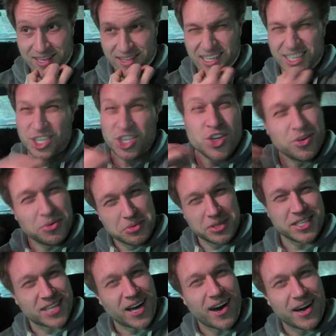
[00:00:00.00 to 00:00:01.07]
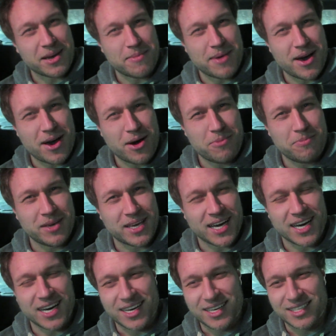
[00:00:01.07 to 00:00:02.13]
that I shouldn't really talk about
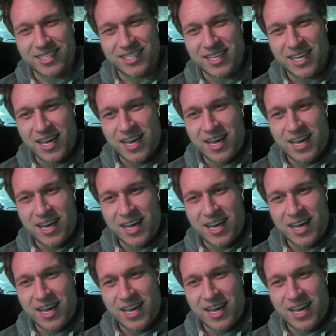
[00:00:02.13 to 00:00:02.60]
because